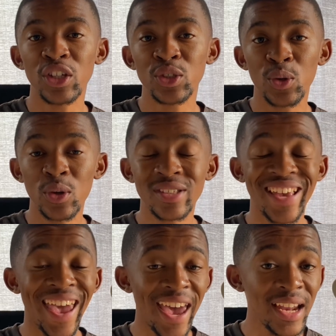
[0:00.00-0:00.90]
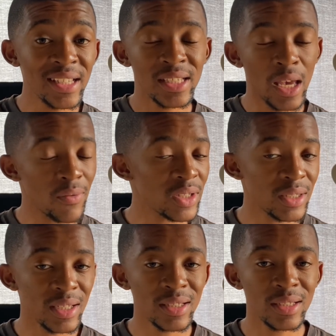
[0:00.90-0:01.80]
goods and
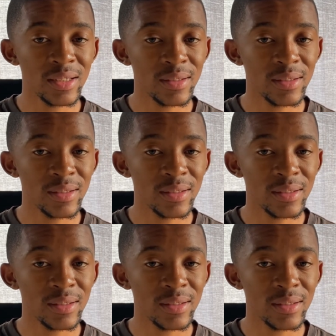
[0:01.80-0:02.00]
services.